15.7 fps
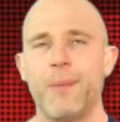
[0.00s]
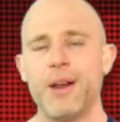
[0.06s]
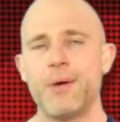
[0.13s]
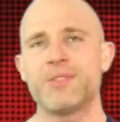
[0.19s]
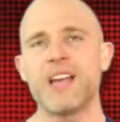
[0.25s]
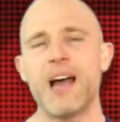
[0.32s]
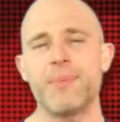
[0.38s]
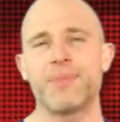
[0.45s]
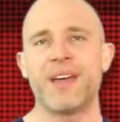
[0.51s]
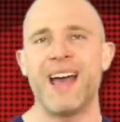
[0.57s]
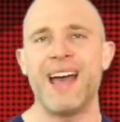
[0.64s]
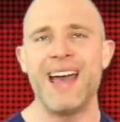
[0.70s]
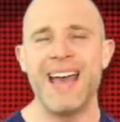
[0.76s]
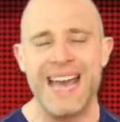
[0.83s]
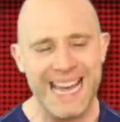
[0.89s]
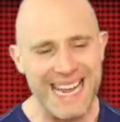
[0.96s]
when it was up
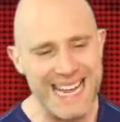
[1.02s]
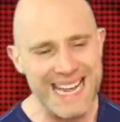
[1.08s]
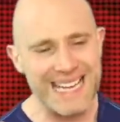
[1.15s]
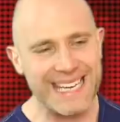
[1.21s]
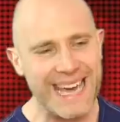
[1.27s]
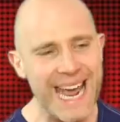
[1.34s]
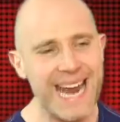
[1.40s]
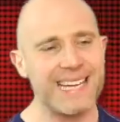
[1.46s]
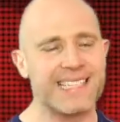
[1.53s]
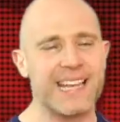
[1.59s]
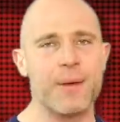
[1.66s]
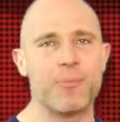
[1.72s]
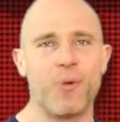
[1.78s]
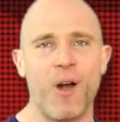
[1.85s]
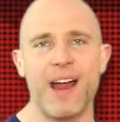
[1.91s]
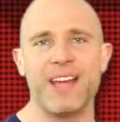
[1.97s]
there, he kicked
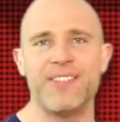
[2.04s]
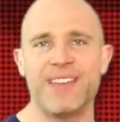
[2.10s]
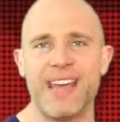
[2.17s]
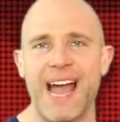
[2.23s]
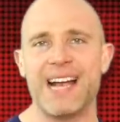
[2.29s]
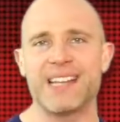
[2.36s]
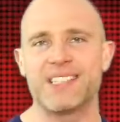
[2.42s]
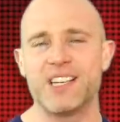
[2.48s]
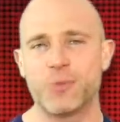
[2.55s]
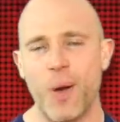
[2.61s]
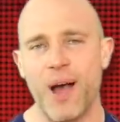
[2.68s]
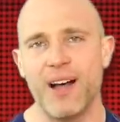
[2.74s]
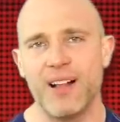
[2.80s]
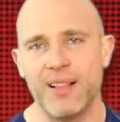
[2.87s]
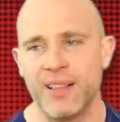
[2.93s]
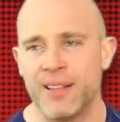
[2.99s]
him right in the ass as
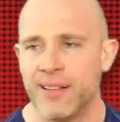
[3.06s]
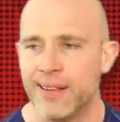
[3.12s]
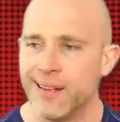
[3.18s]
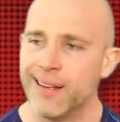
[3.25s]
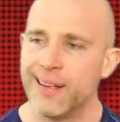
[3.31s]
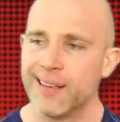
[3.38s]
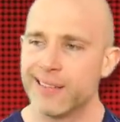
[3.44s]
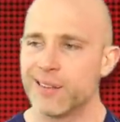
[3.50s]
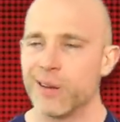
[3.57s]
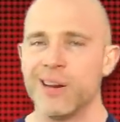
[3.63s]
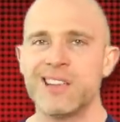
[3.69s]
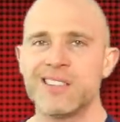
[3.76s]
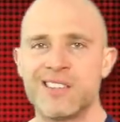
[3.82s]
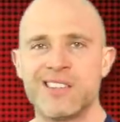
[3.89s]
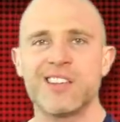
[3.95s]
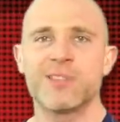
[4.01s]
well. So
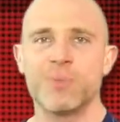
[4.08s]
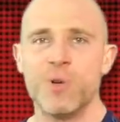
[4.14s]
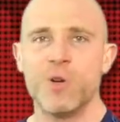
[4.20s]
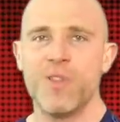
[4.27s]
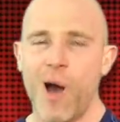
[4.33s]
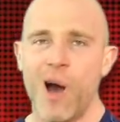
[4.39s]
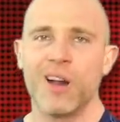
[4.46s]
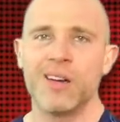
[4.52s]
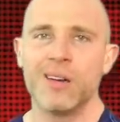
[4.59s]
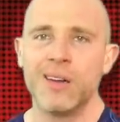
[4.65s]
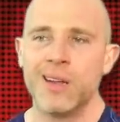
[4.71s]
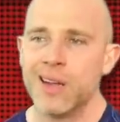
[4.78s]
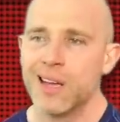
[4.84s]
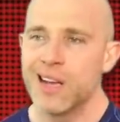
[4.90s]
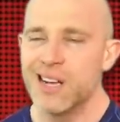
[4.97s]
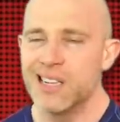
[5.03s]
let's just move on,
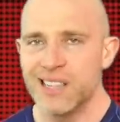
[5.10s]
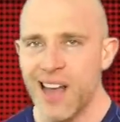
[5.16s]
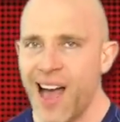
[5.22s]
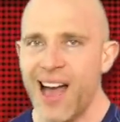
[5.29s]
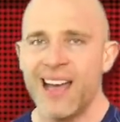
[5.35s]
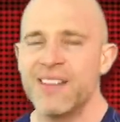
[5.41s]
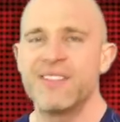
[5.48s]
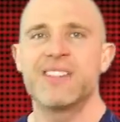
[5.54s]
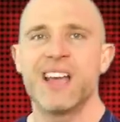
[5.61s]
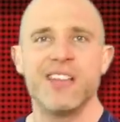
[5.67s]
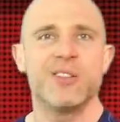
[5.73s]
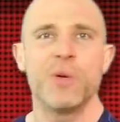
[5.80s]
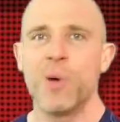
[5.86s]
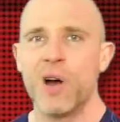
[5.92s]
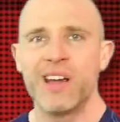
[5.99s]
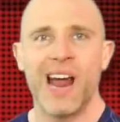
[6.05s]
because I have said the
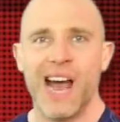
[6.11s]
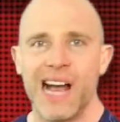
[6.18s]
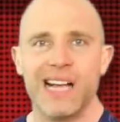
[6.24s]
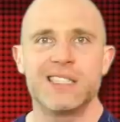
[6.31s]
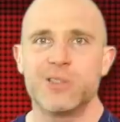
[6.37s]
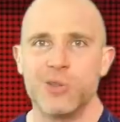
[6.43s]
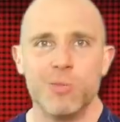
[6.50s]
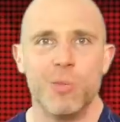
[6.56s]
word ass too